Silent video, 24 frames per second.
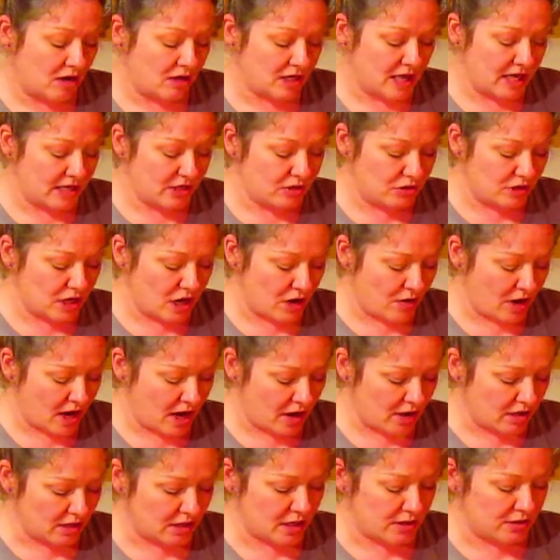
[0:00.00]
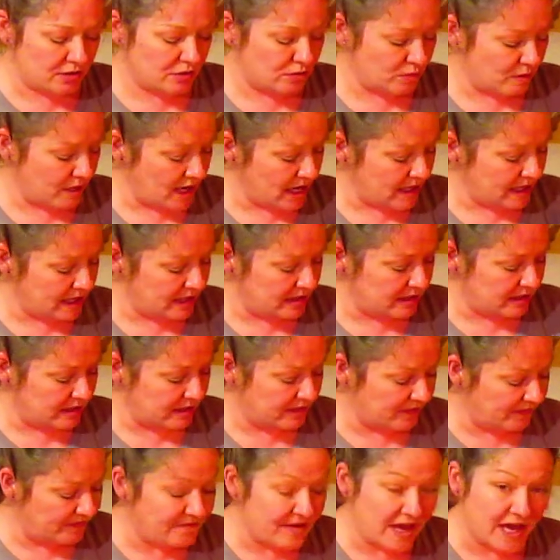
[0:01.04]
let you know how it goes when I get the
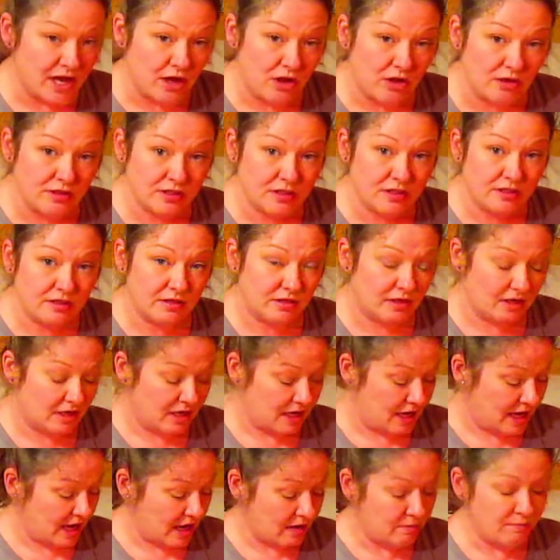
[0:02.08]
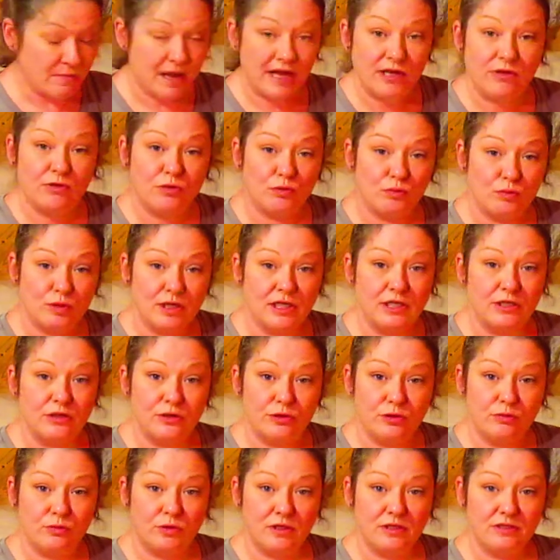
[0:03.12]
felt and make the really
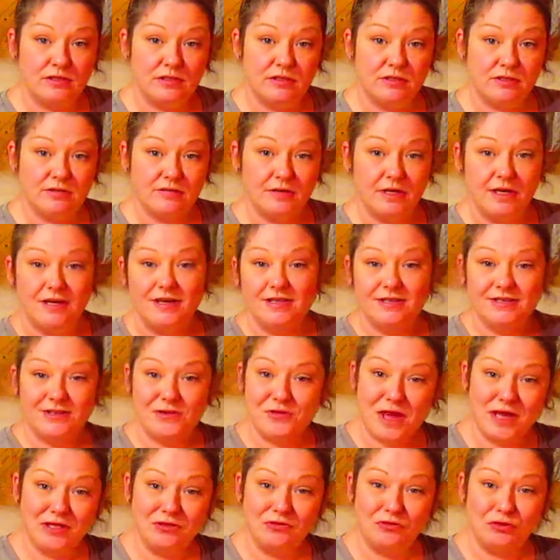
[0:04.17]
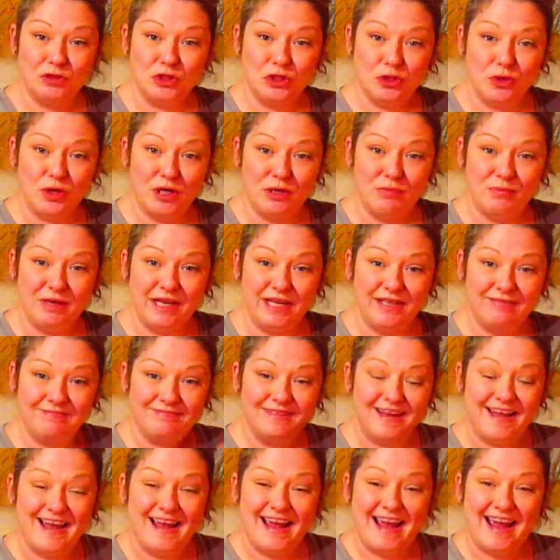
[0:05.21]
good ones. So thanks for joining me,
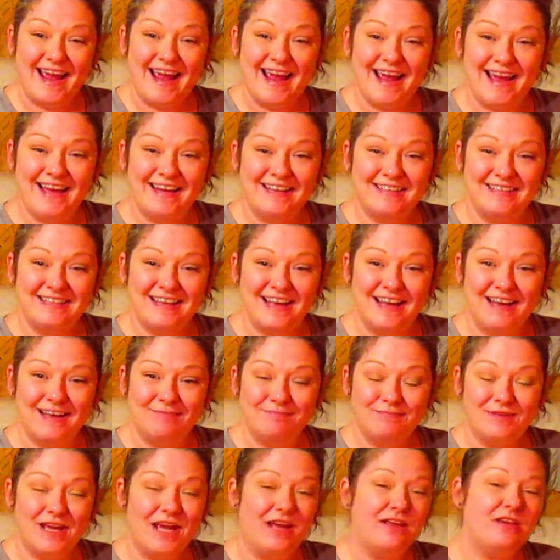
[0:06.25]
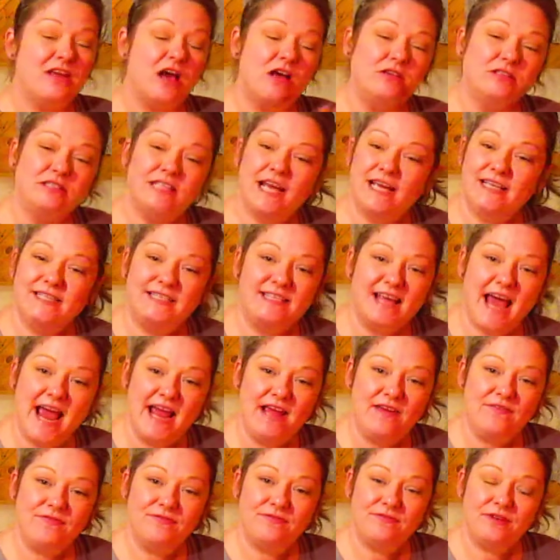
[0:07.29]
and y'all stay
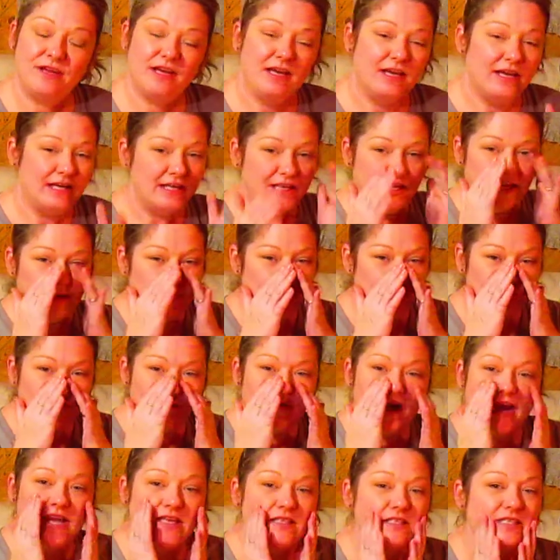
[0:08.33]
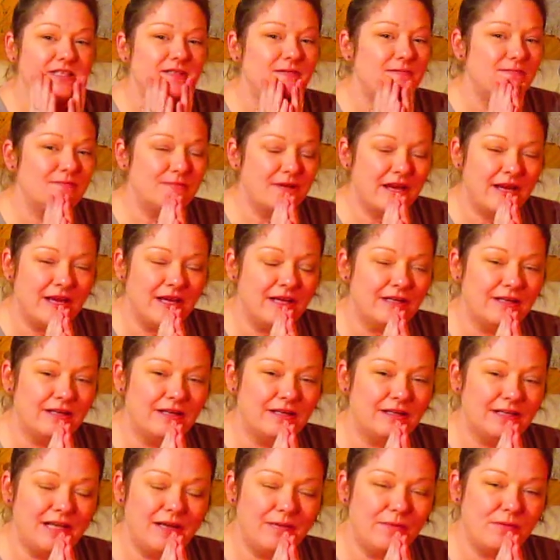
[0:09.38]
safe. Keep your face and
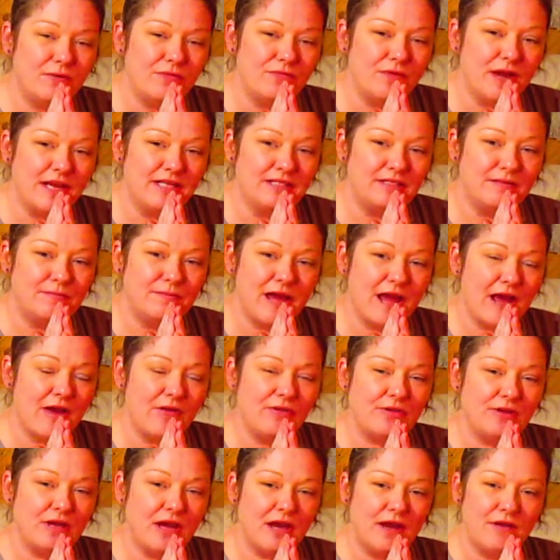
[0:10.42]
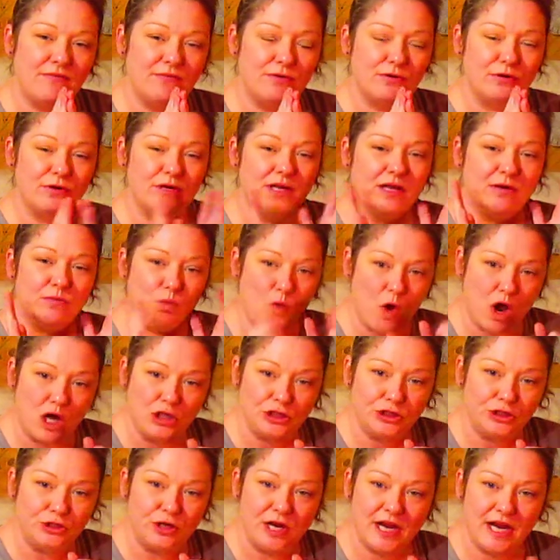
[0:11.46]
keep your face and mouth covered, and
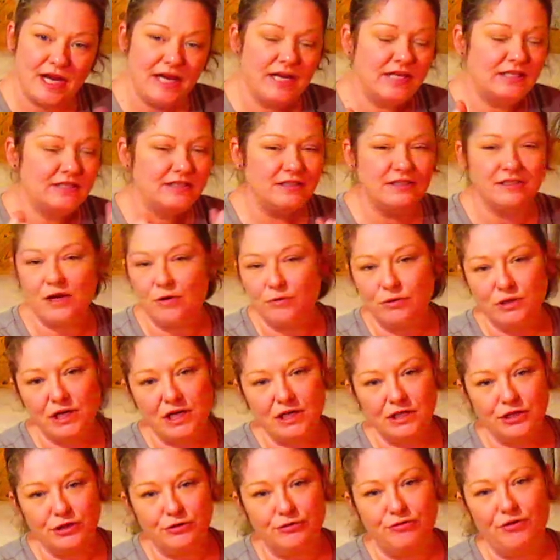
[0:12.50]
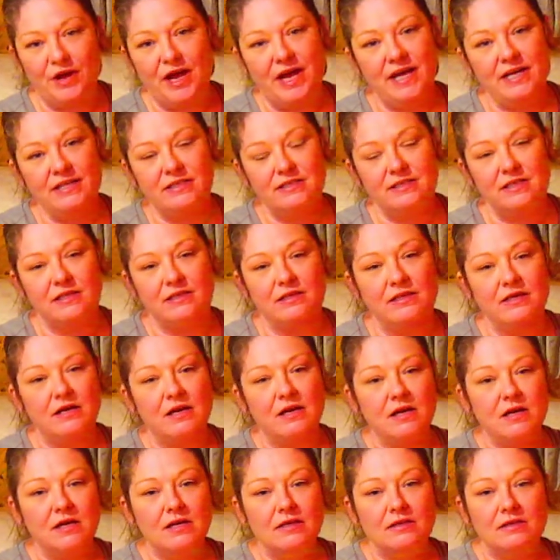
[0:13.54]
wash your hands and don't touch your face, and
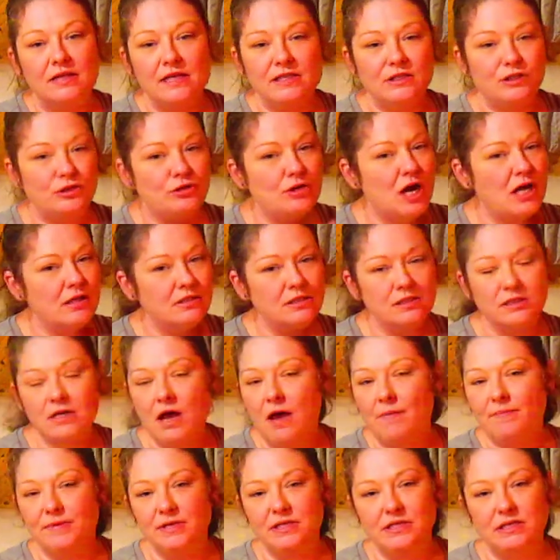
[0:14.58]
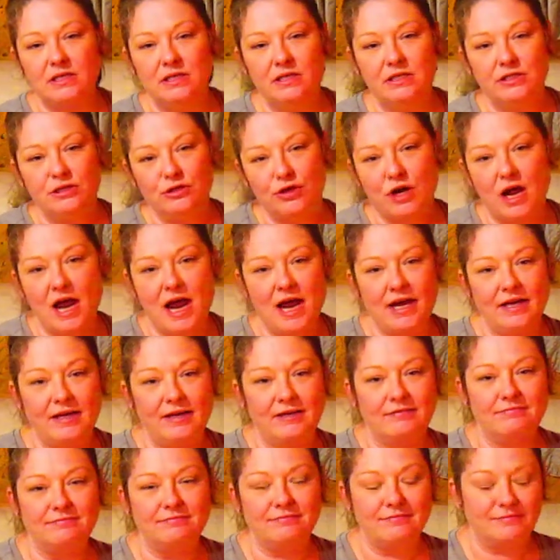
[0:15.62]
let's try and stop this in its track,
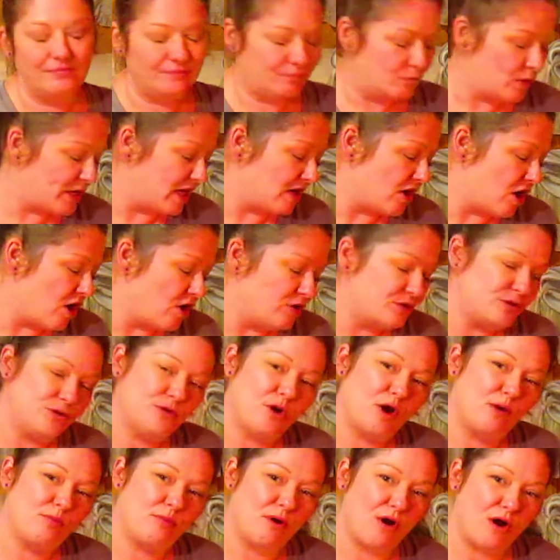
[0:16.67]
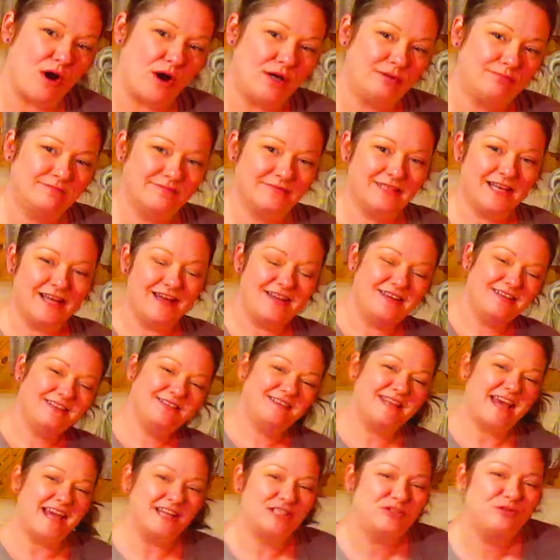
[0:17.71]
and we can all do our part.
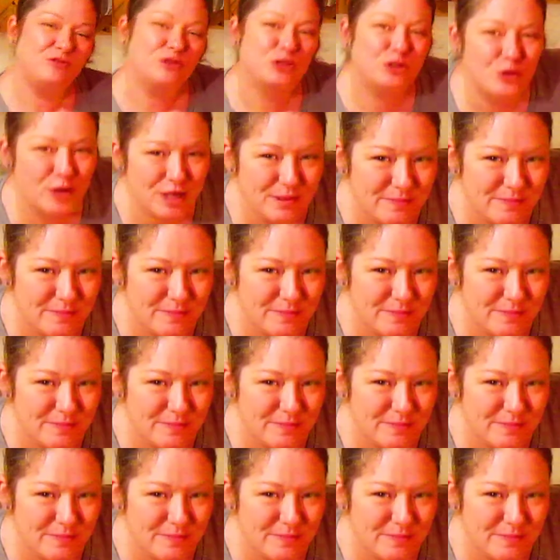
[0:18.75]
Thanks for joining